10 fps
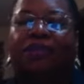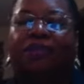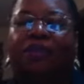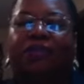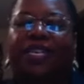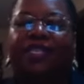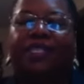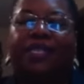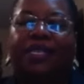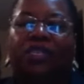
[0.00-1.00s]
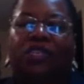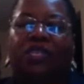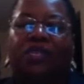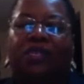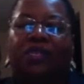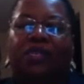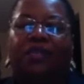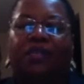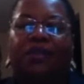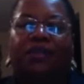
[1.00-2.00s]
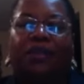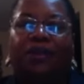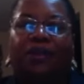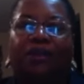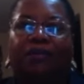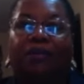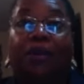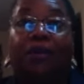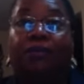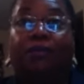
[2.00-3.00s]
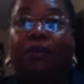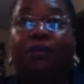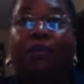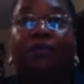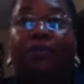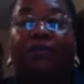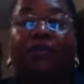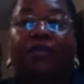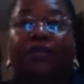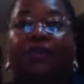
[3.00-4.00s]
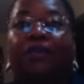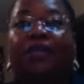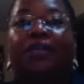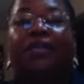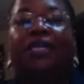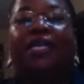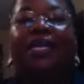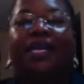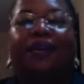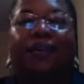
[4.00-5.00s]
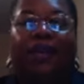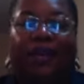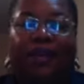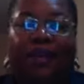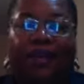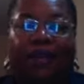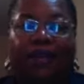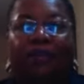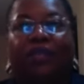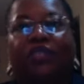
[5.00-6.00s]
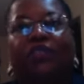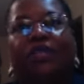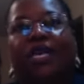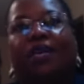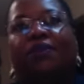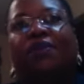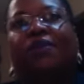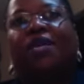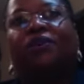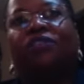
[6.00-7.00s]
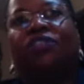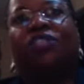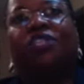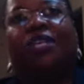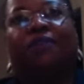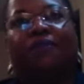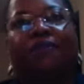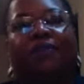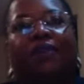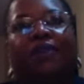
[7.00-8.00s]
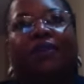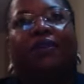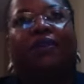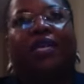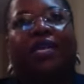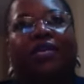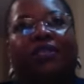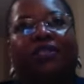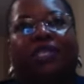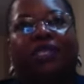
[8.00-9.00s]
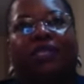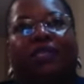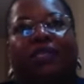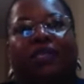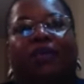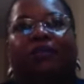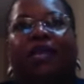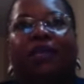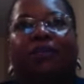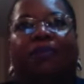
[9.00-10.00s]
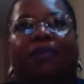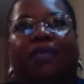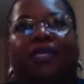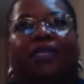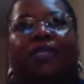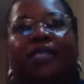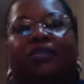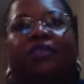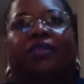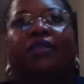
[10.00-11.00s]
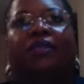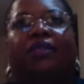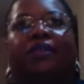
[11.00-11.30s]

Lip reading: Procrastination is no longer a problem for you. Clarity, because you now know how to shift your energies around procrastination.